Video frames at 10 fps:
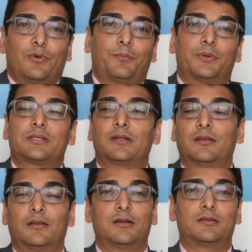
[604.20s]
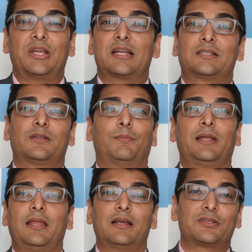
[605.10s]
1%, the chances of
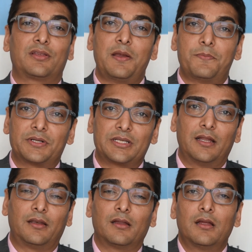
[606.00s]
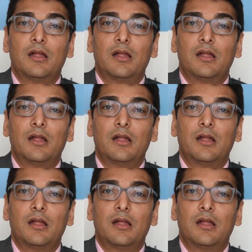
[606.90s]
bleeding is 3%.